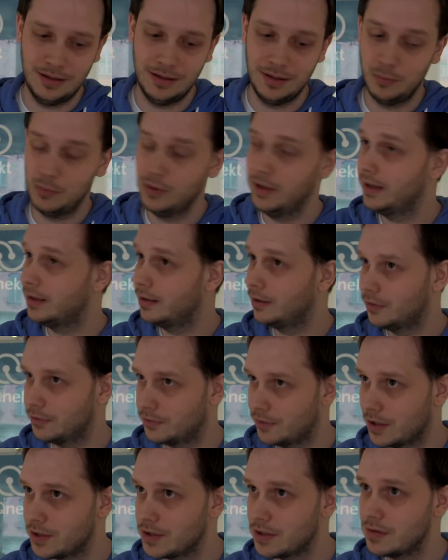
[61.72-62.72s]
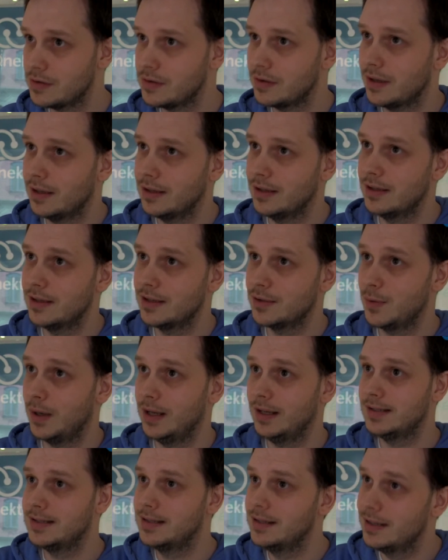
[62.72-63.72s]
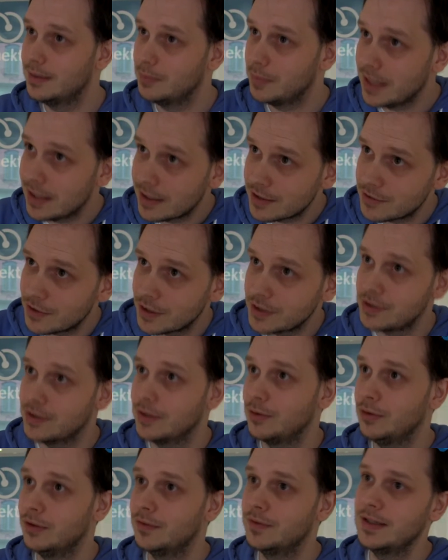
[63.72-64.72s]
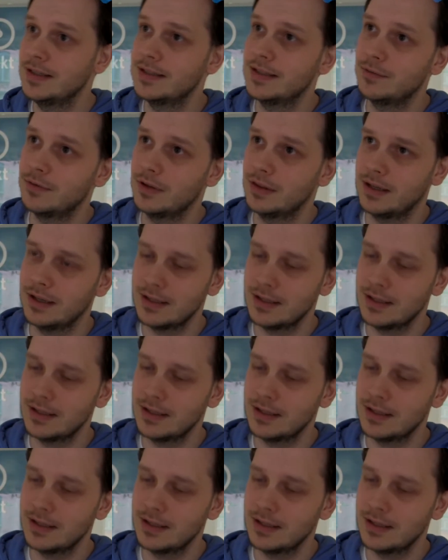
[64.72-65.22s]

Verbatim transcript: in the political structure uh, as well as in the media structure and all of these different